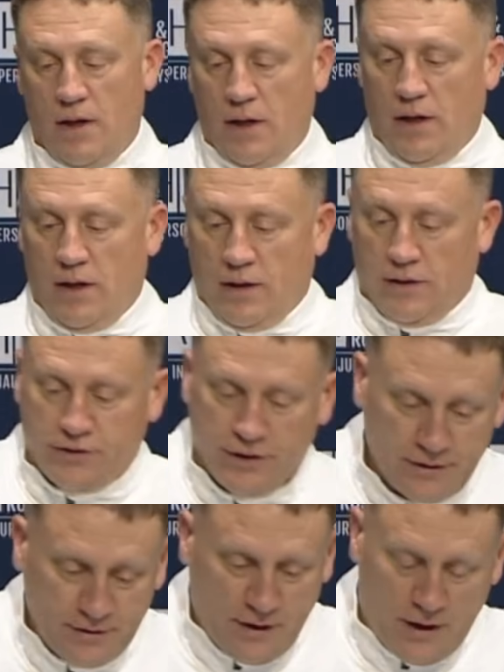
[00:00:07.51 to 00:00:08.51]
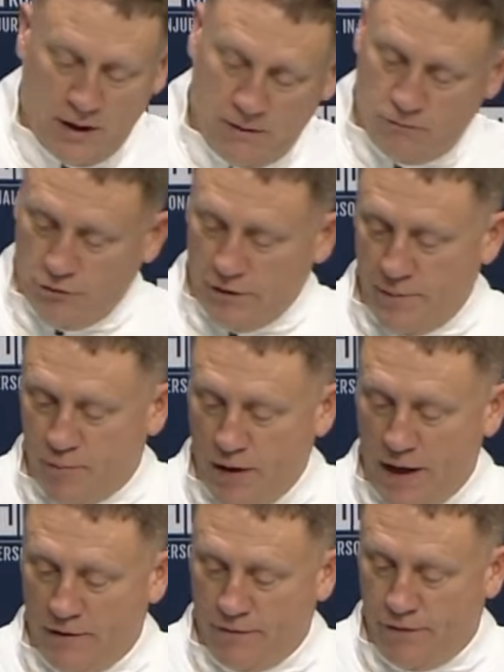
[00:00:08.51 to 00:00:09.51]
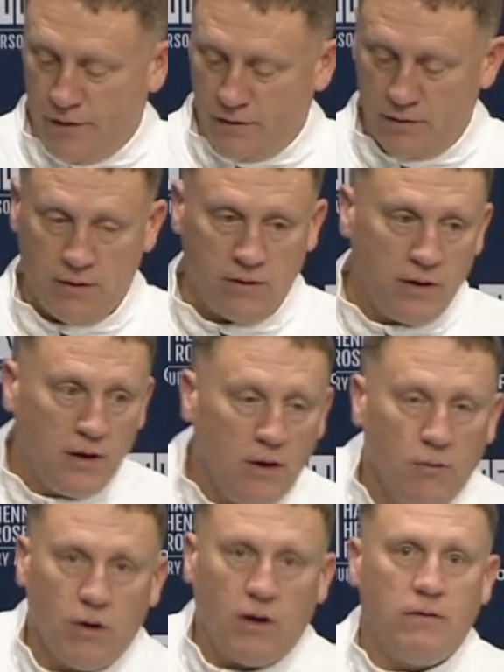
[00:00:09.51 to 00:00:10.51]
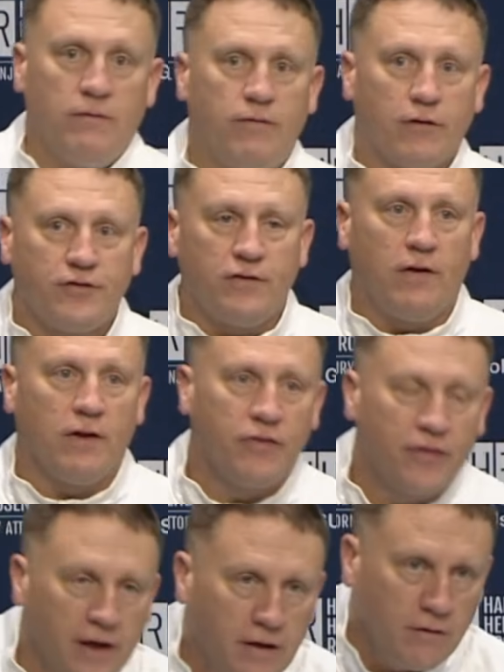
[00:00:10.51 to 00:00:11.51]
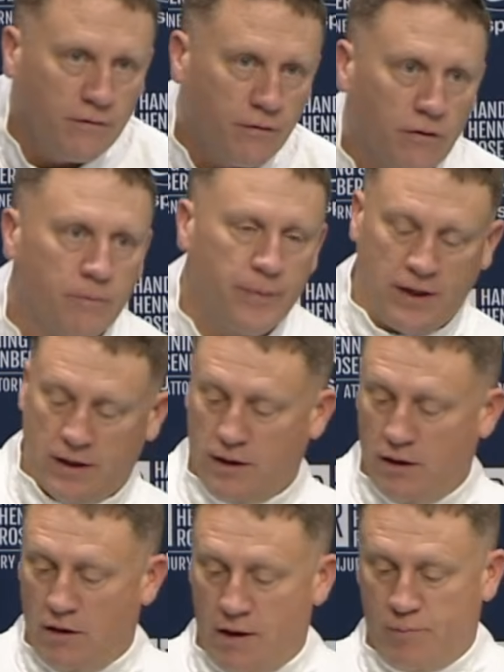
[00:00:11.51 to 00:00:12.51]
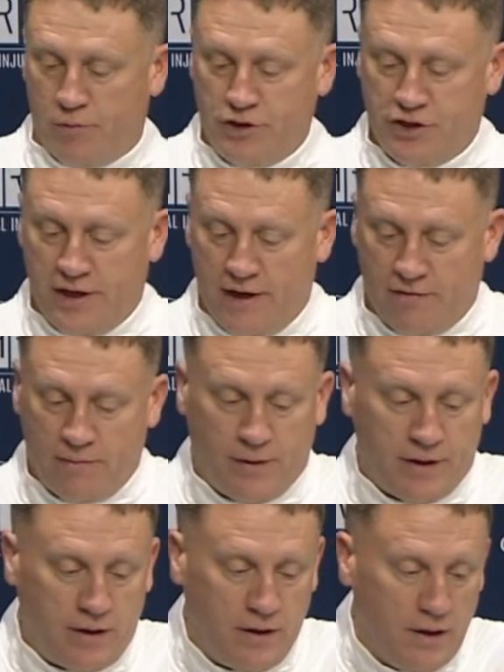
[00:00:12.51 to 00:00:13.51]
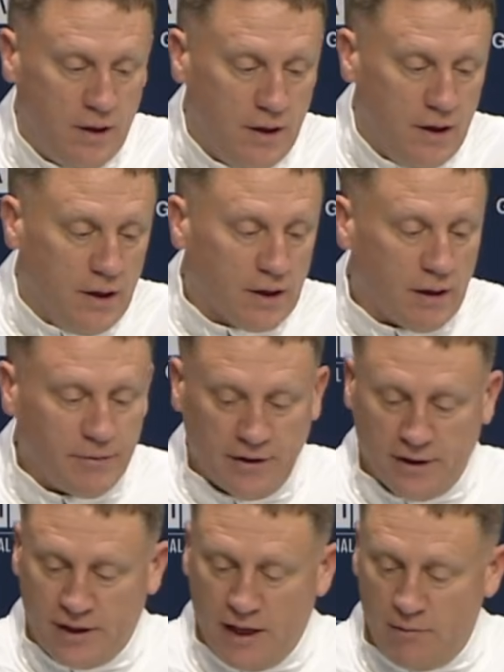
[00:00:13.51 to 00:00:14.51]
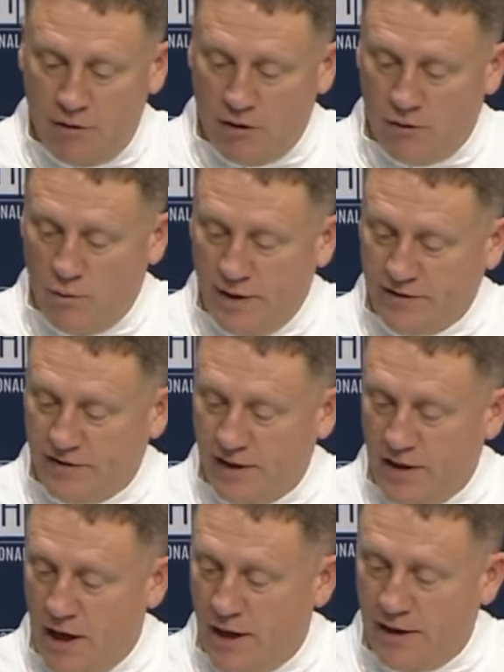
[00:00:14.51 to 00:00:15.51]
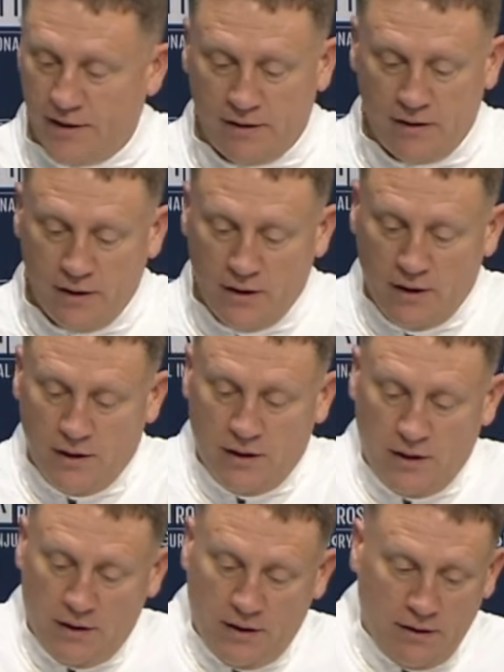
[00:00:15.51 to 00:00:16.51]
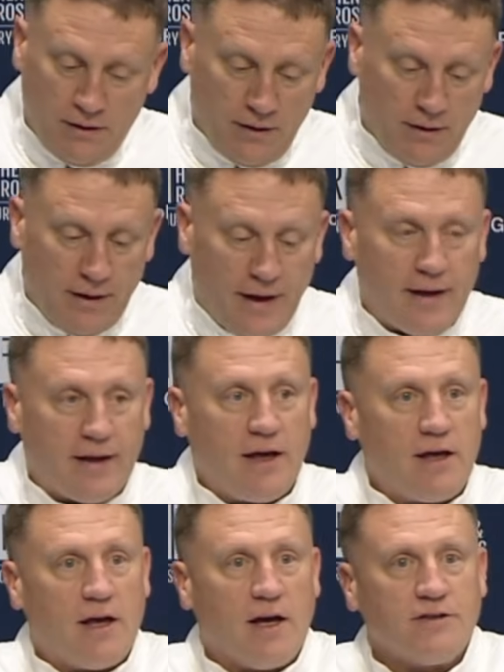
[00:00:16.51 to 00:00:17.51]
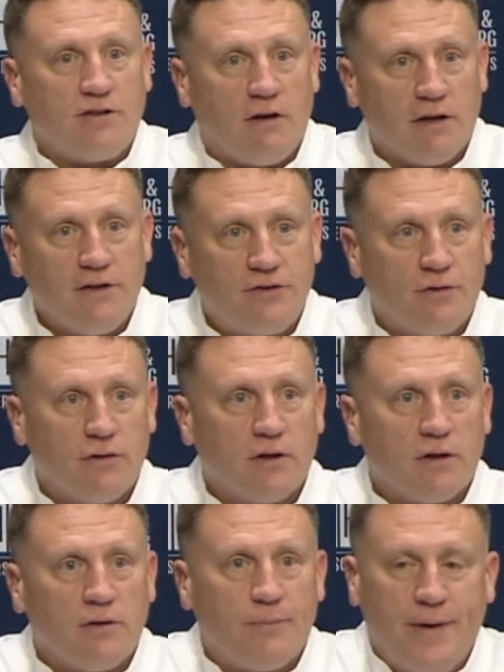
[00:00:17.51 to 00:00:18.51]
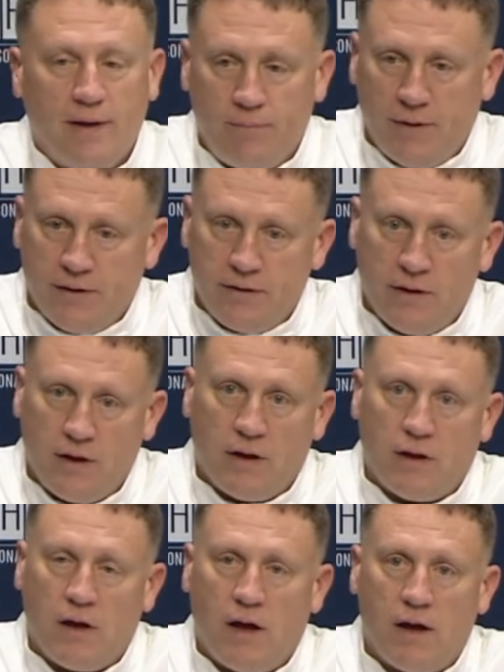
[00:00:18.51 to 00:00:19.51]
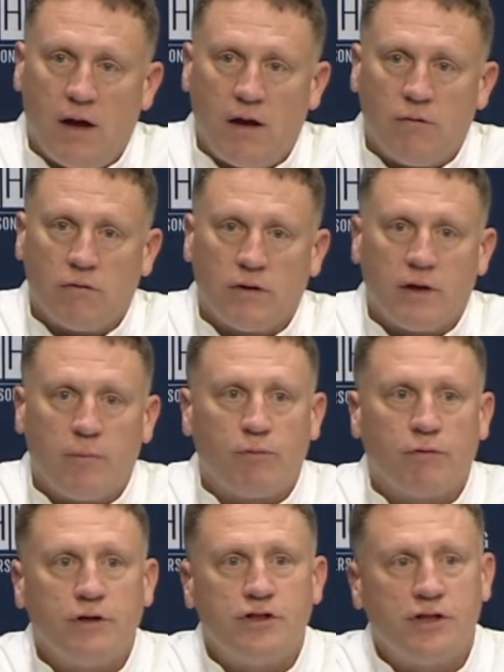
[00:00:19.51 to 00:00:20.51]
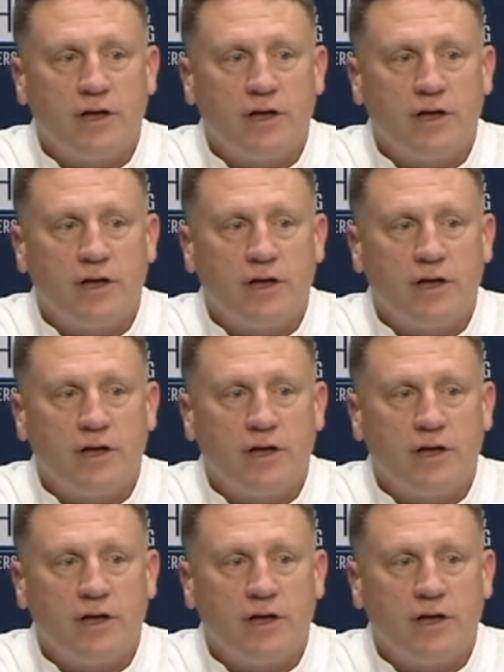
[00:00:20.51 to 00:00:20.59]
Just really proud of, well, first of all, thank you for being here. I appreciate everybody coming to the game here on a Wednesday night, and I had to get you guys all into it a little bit, but I really appreciate